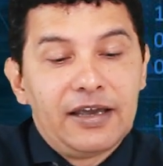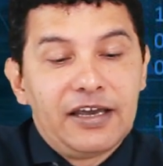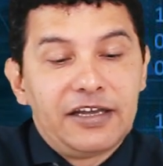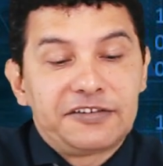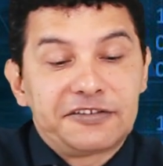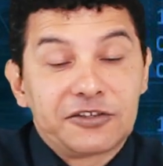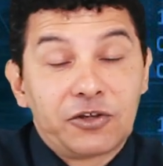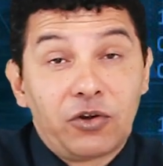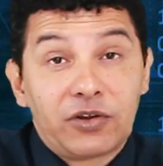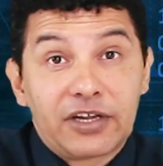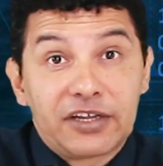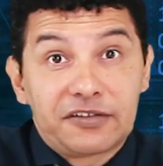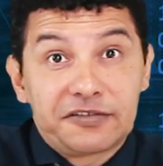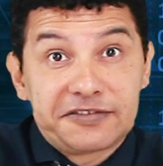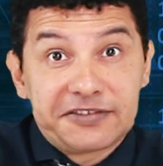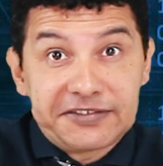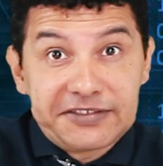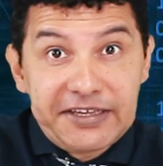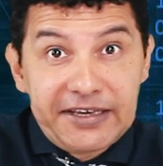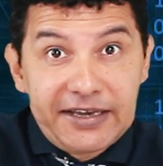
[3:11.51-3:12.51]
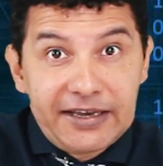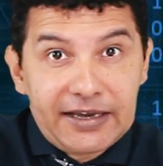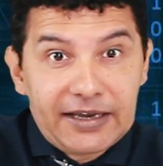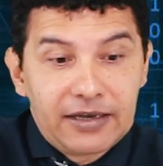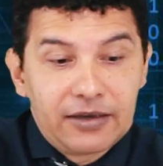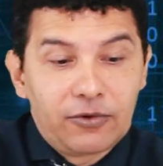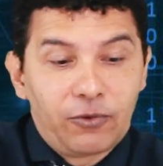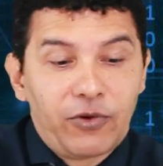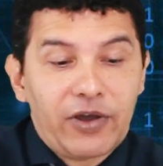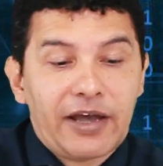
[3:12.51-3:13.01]
it's gonna
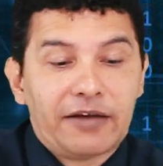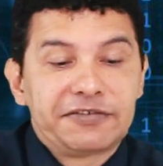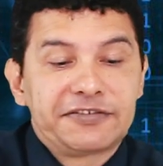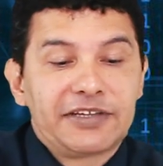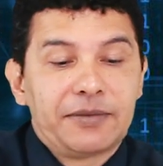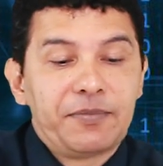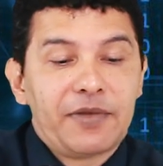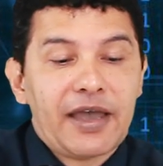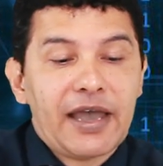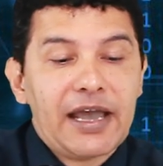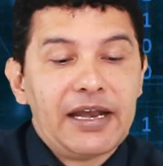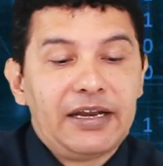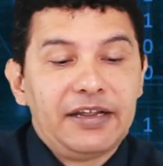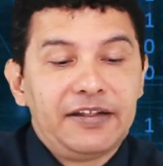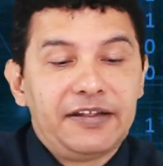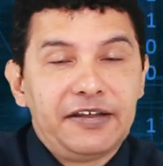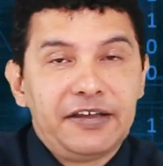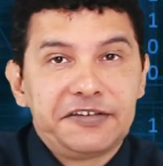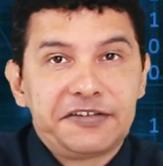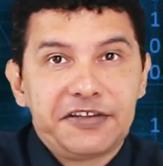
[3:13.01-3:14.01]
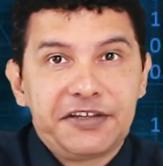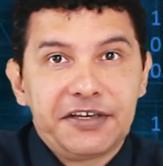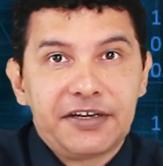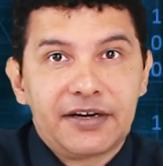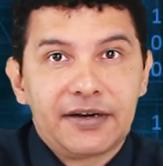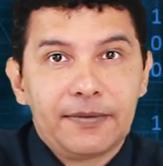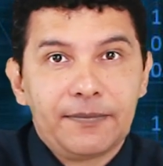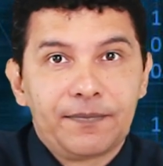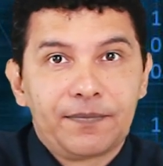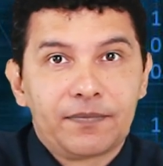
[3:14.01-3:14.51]
sync. We have some LEDs
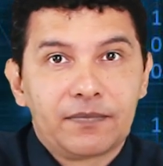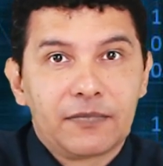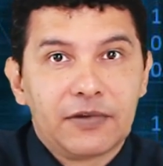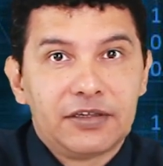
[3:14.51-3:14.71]
here.